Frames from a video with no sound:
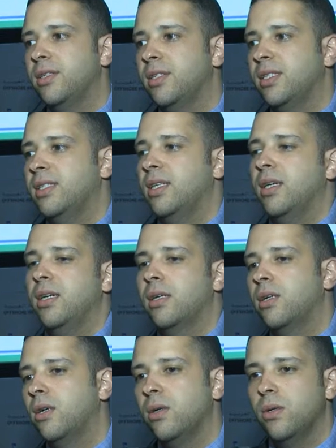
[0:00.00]
is uh,
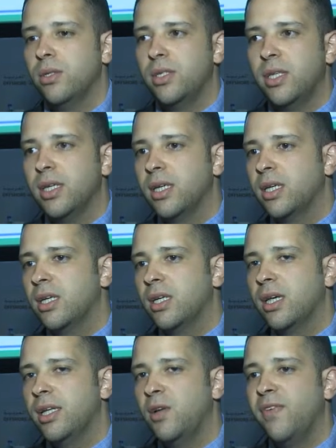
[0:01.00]
called the
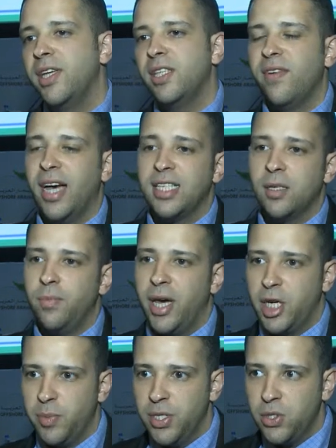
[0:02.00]
Innovative Asset
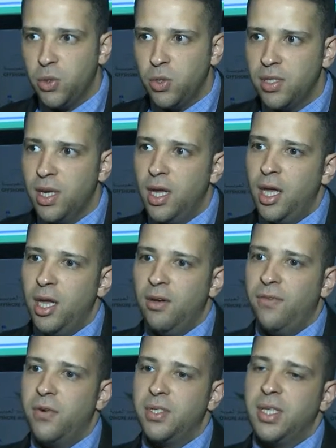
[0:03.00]
Management Tools
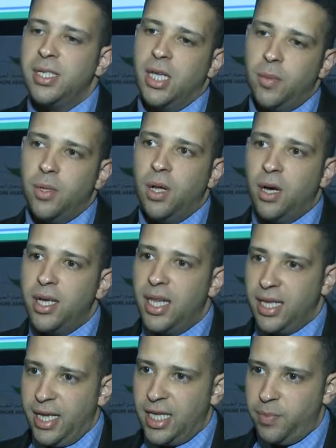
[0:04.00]
for Sustainable Oil
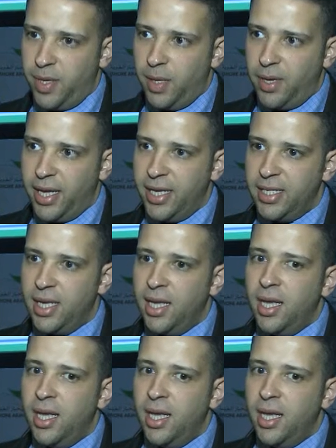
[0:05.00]
and Gas Pipelines,